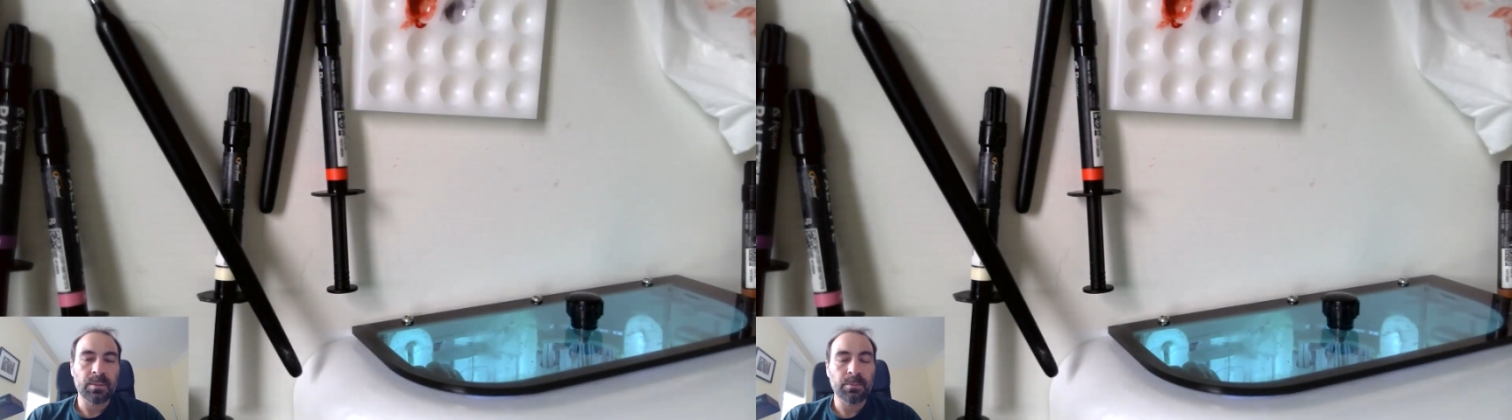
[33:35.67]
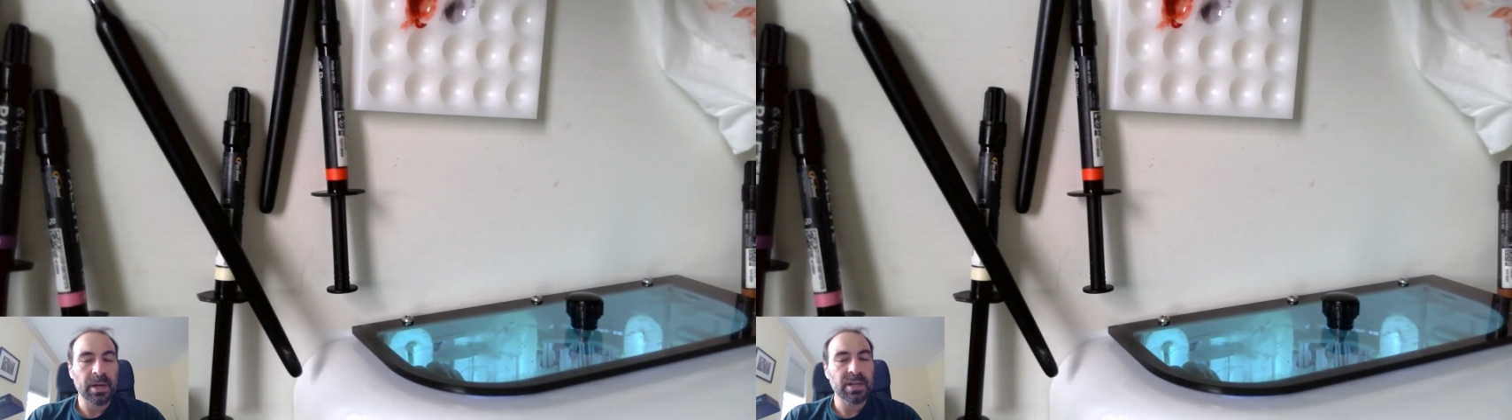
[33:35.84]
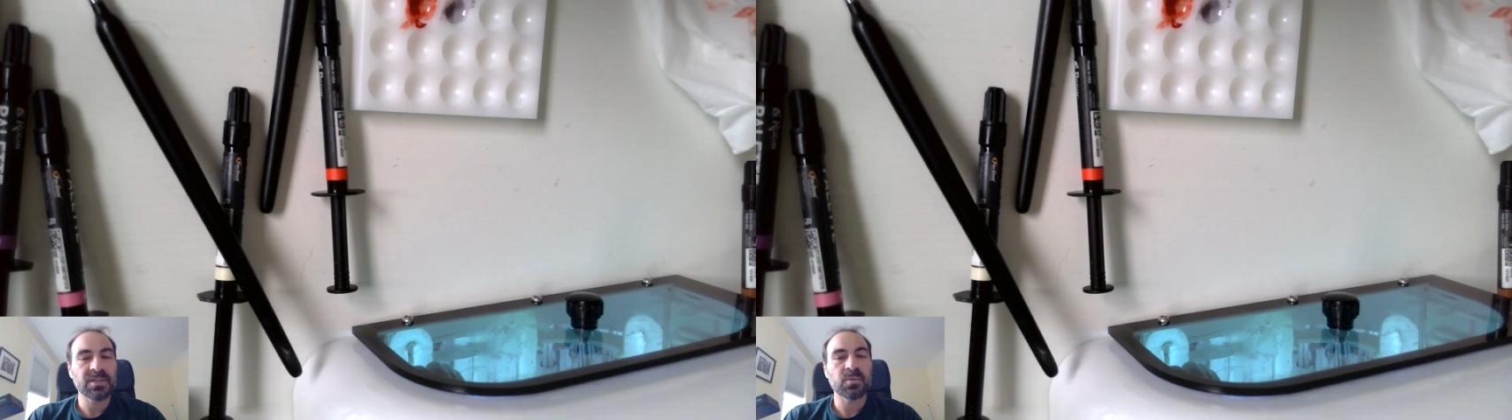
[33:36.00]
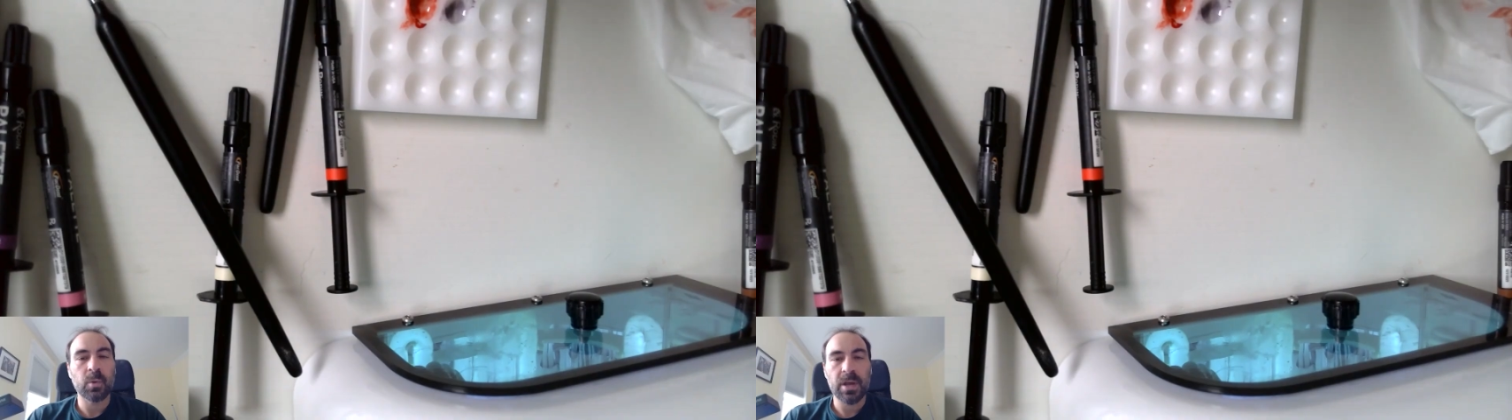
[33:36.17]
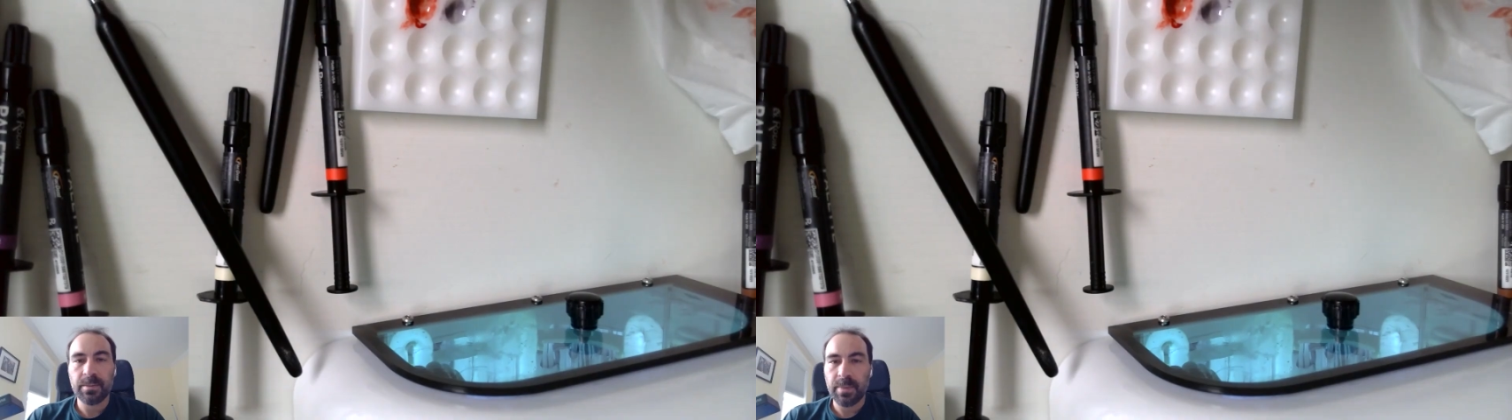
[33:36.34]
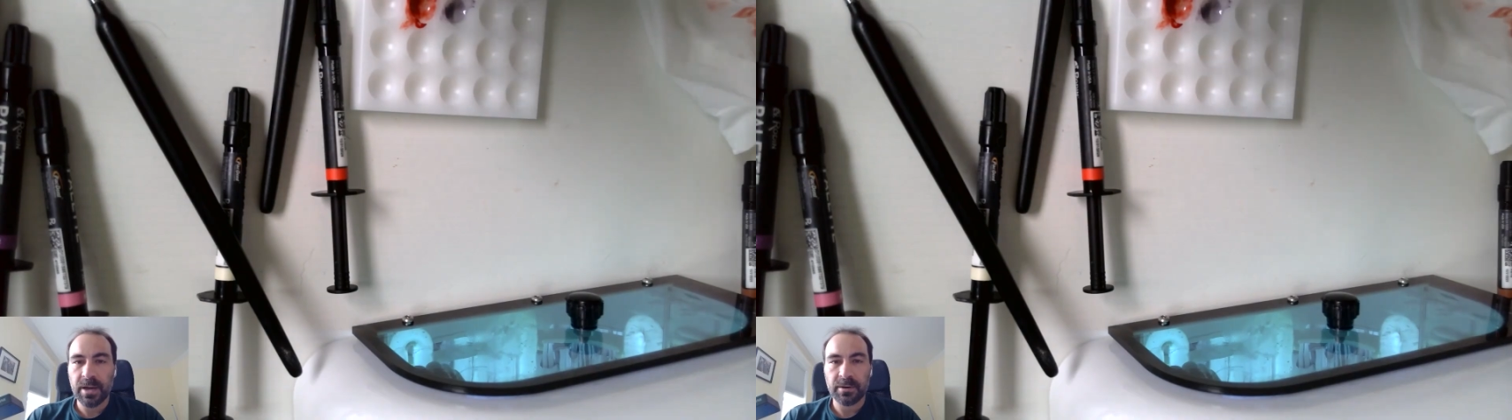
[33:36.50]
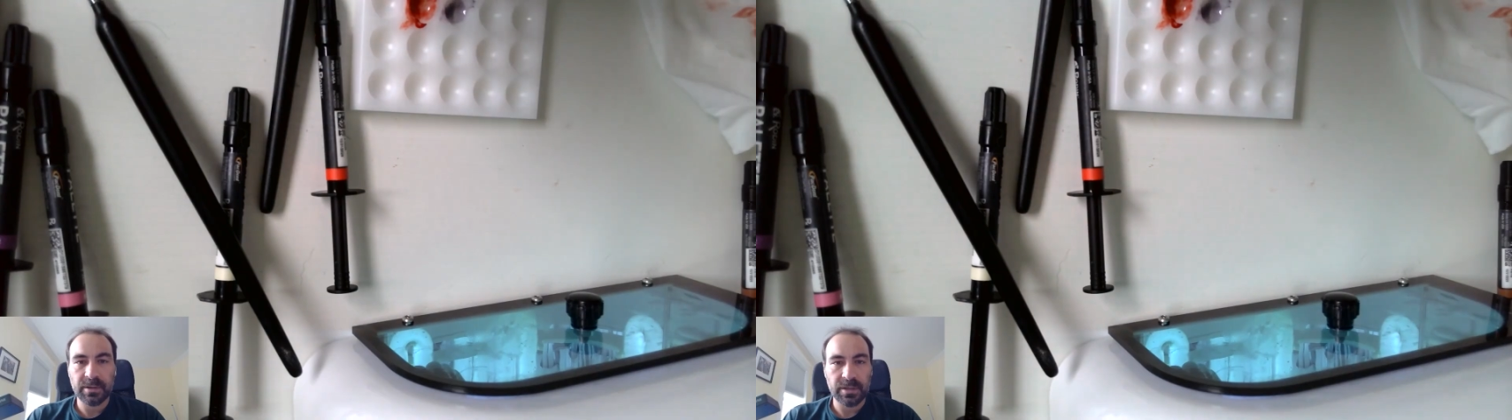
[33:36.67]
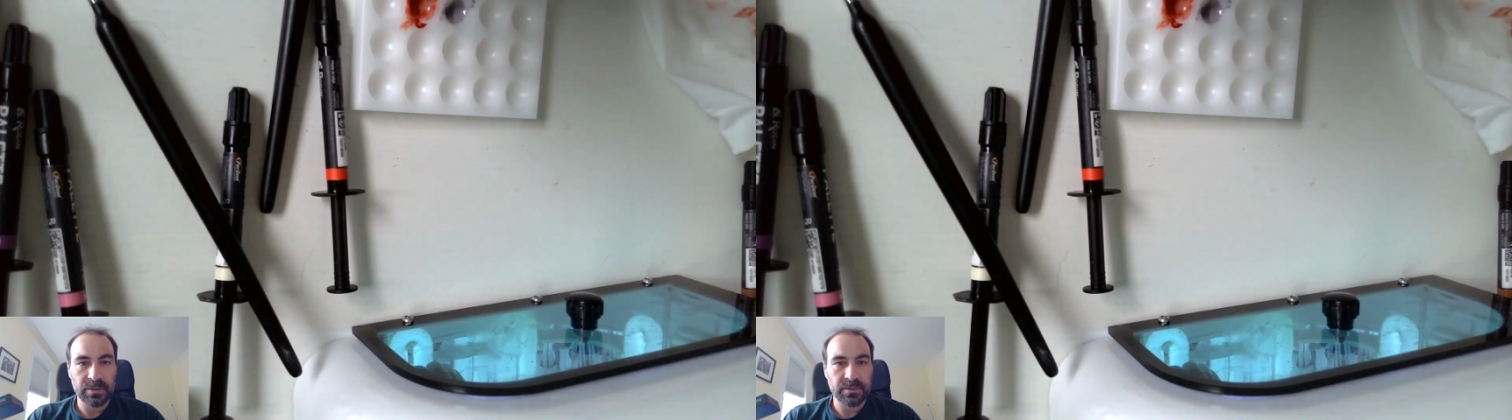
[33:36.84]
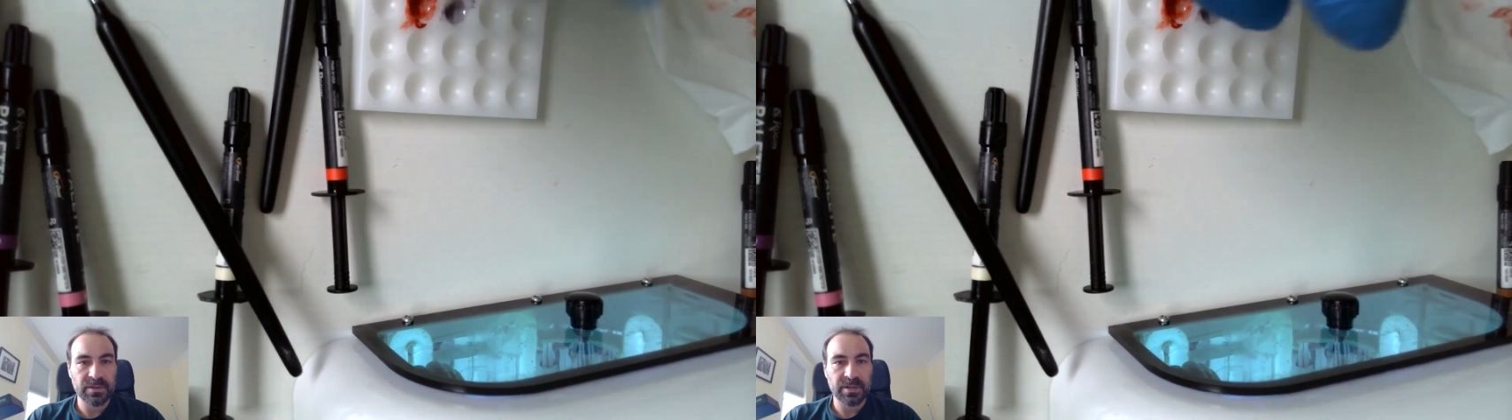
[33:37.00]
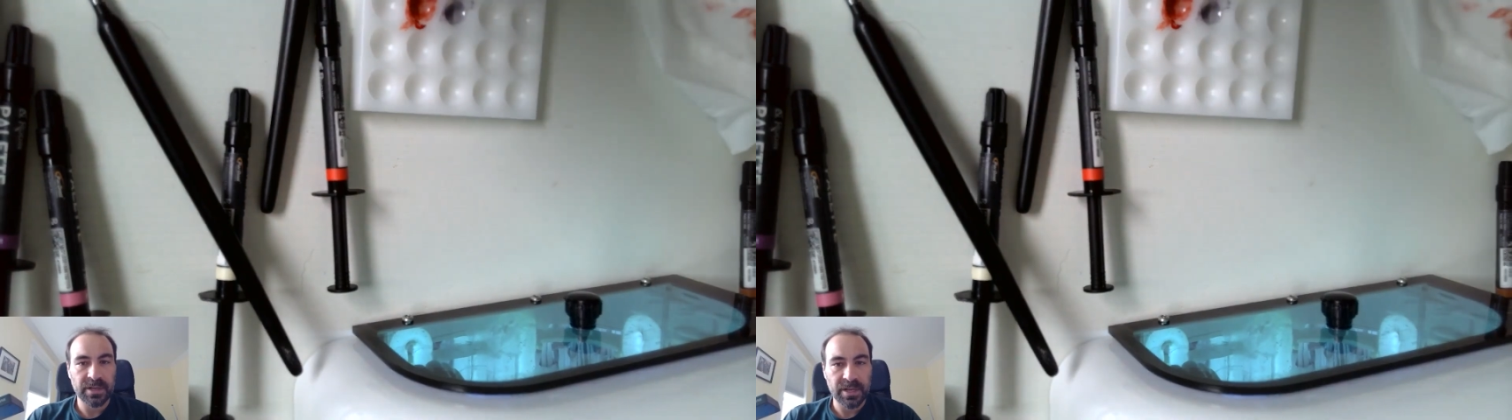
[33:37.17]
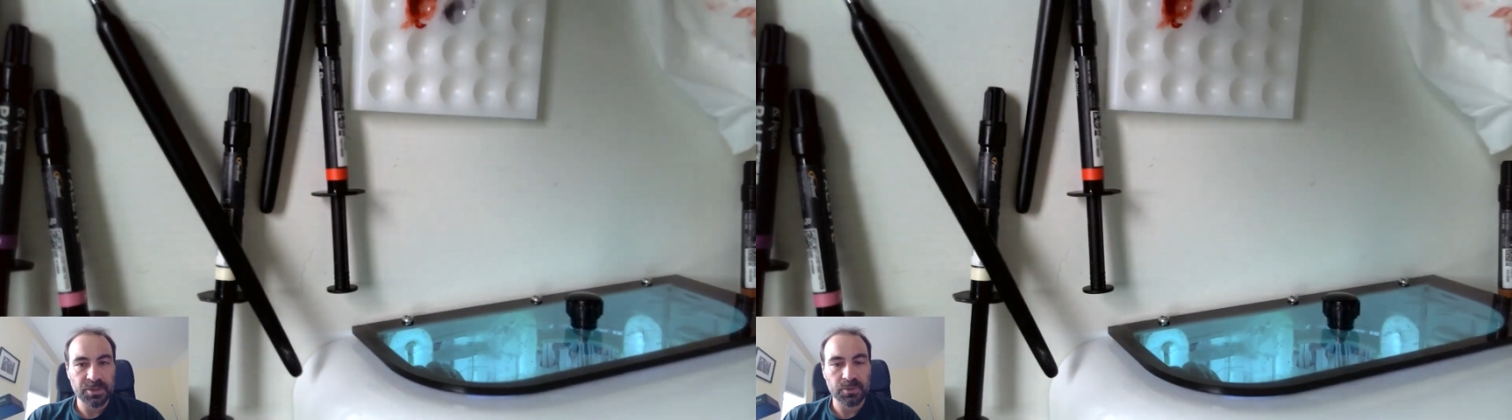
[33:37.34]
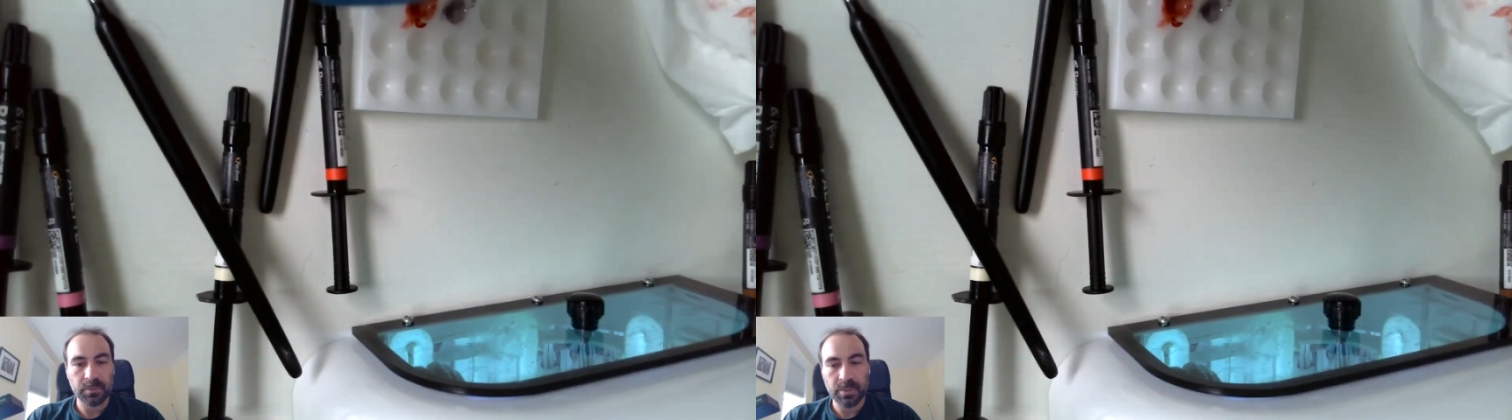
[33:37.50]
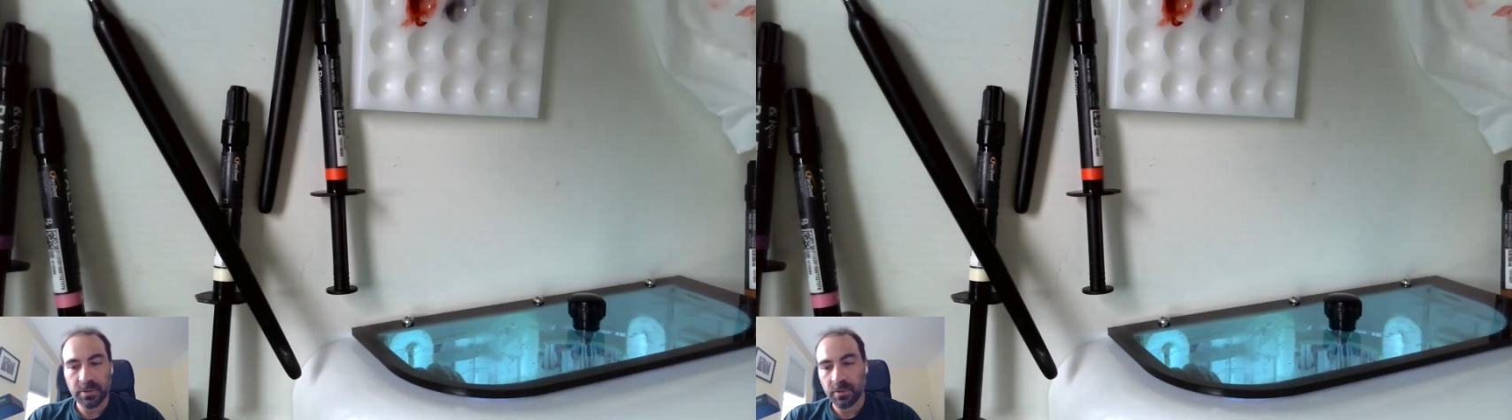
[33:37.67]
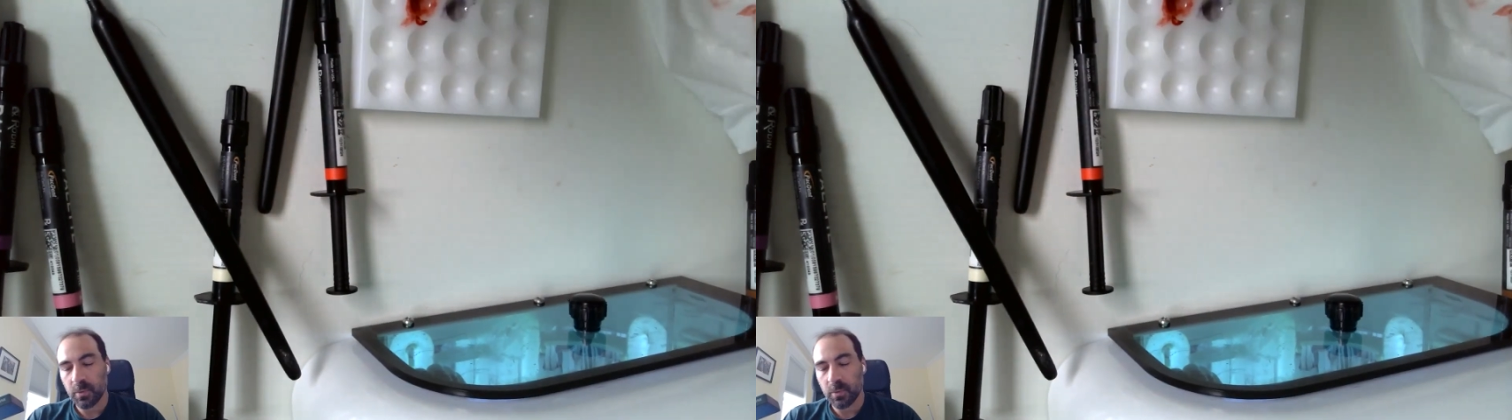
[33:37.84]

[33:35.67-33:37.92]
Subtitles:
but it's way better than using an actual burr,